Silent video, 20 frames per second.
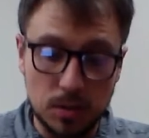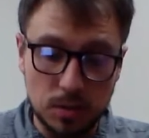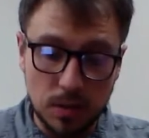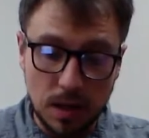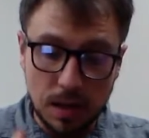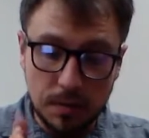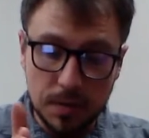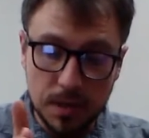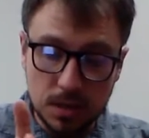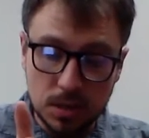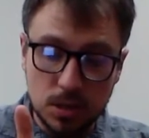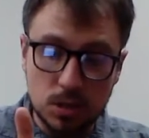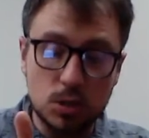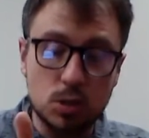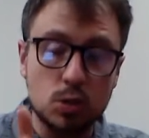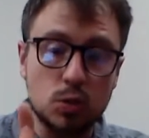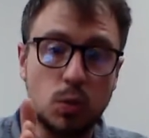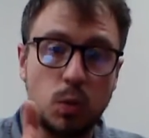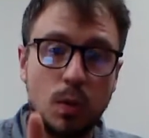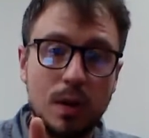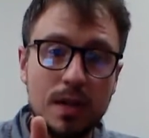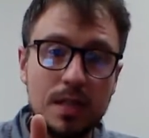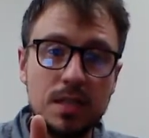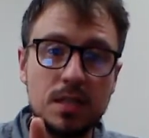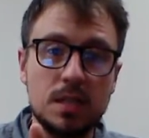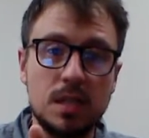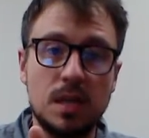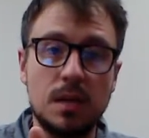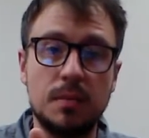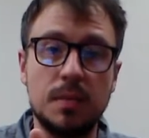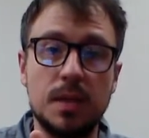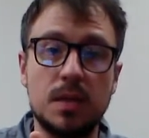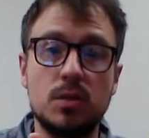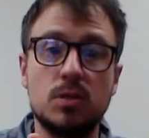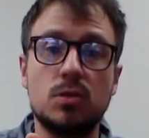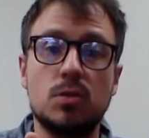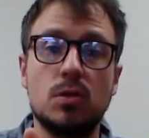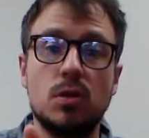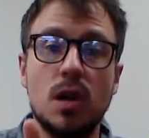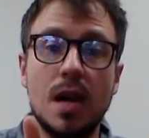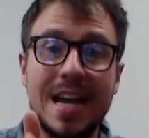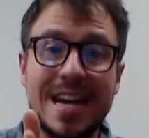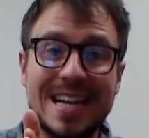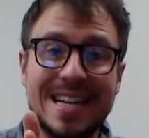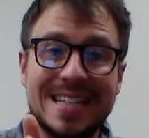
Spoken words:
So that means it's 20 centimeters or